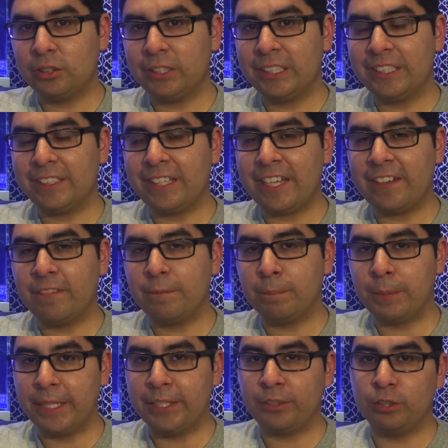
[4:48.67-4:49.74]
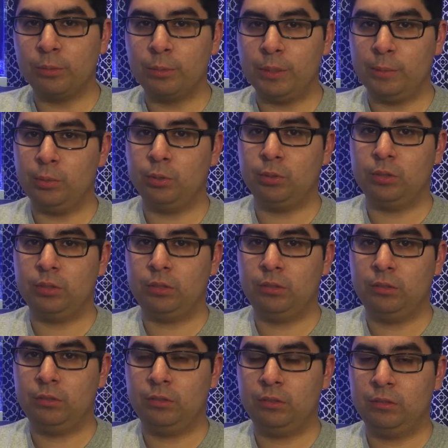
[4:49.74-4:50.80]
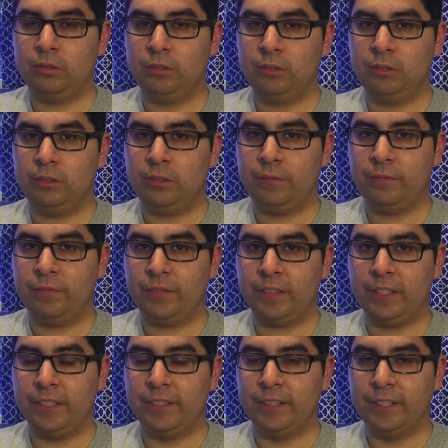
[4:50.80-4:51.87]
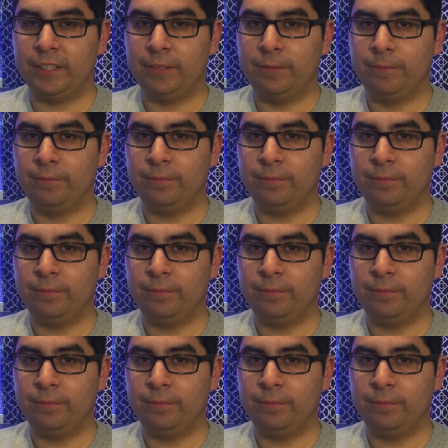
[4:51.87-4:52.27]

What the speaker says: get a lot of micro bubbles in there.